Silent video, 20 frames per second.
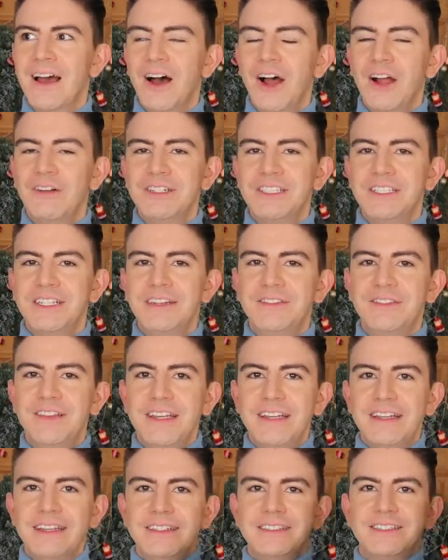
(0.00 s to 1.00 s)
I received
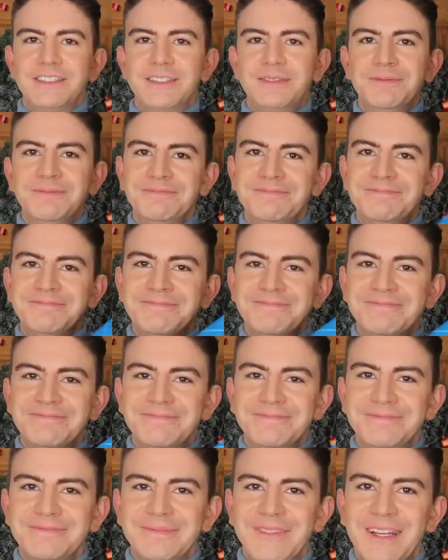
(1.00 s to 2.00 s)
these
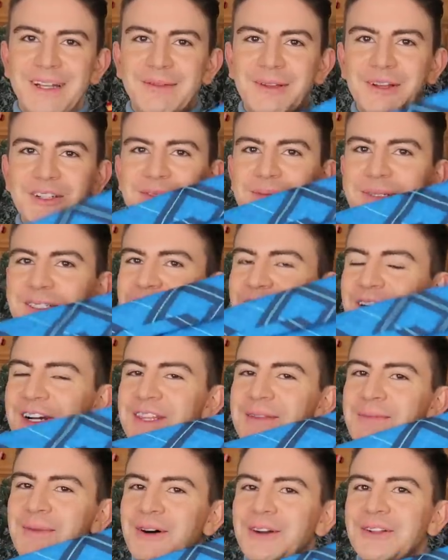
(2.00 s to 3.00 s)
and I'm going to be
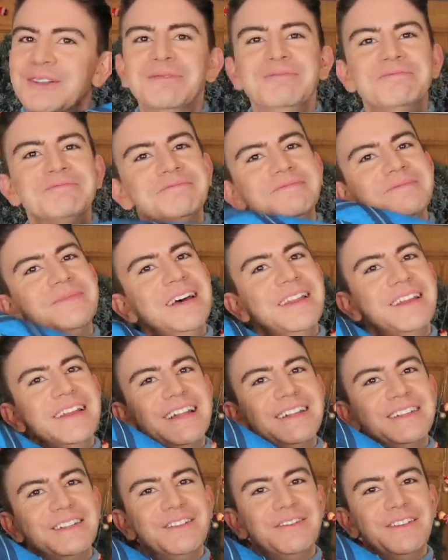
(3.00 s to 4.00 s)
trying them on at the
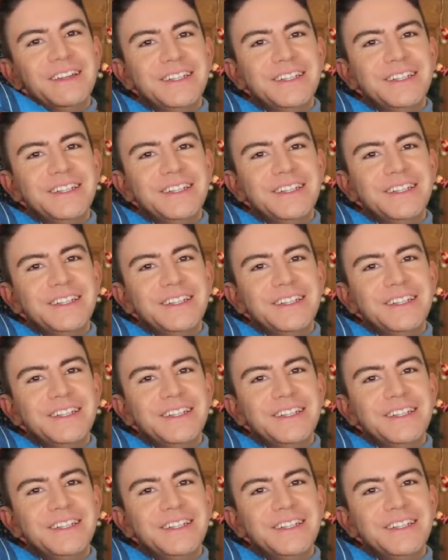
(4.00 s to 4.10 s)
end of the